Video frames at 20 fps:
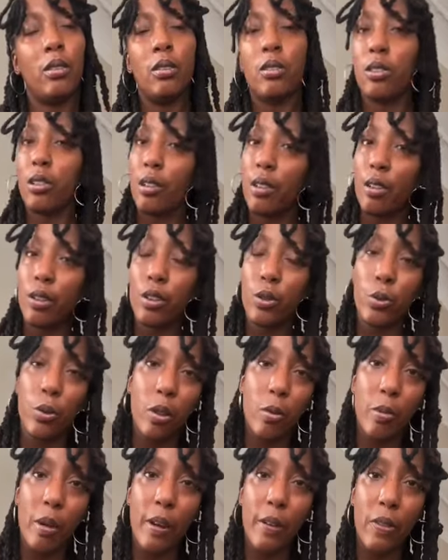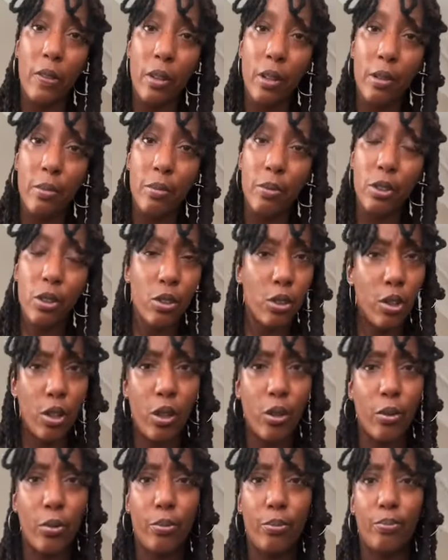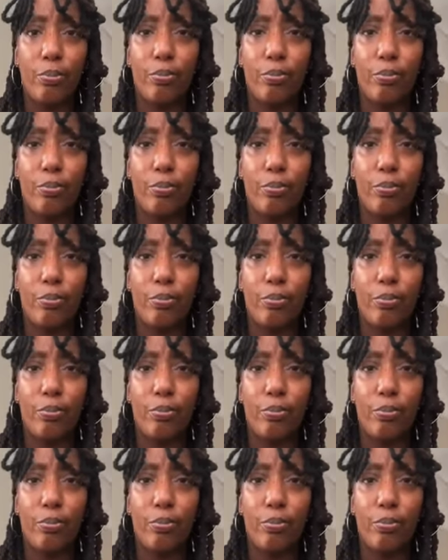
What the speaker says: Sit here and twiddle my thumbs? No.